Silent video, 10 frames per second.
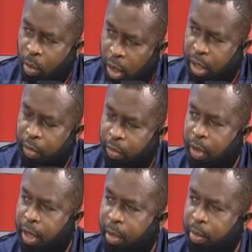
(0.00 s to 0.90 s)
working for
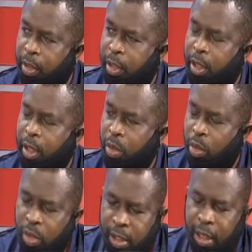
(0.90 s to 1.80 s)
them.
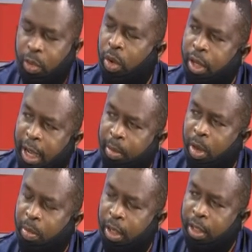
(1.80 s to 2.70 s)
Those are the ones they are
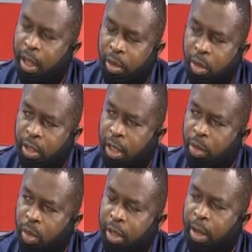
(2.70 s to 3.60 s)
implementing and those are the
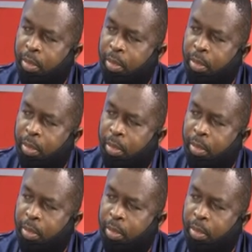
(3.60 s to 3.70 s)
ones they are